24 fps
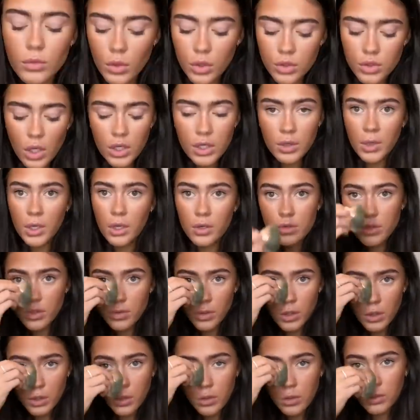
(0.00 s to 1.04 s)
my nose as
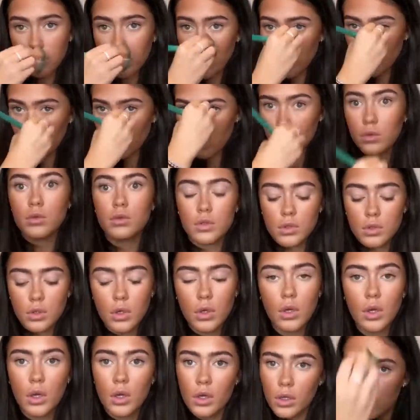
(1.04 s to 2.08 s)
well, my nose,
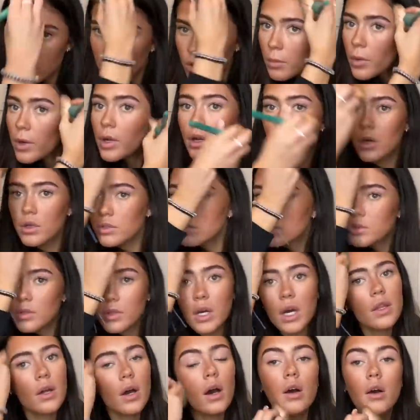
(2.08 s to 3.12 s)
control my nose, do
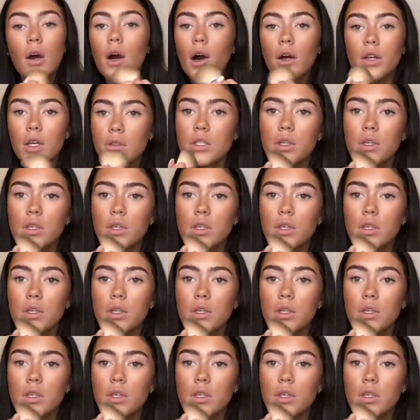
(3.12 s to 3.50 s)
that, that. I